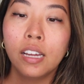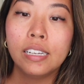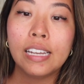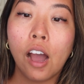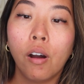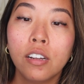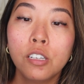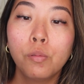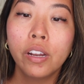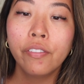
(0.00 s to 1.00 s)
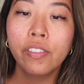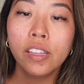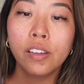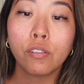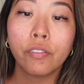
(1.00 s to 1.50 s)
Now onto one of
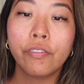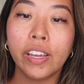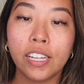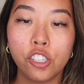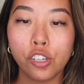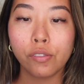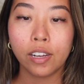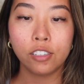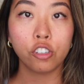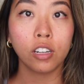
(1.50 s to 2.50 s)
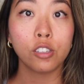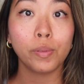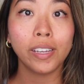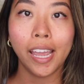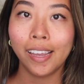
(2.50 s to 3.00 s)
the fancier restaurants
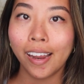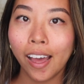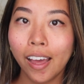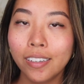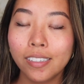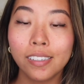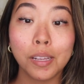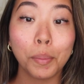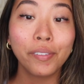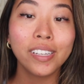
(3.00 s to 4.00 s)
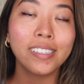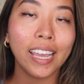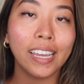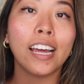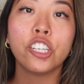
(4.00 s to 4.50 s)
we ate at. Some of us
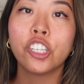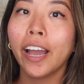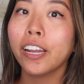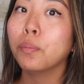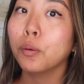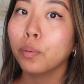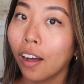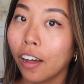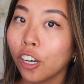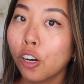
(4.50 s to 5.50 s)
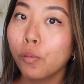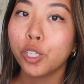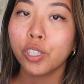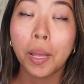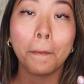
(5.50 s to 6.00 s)
ate at China Poblano, which is a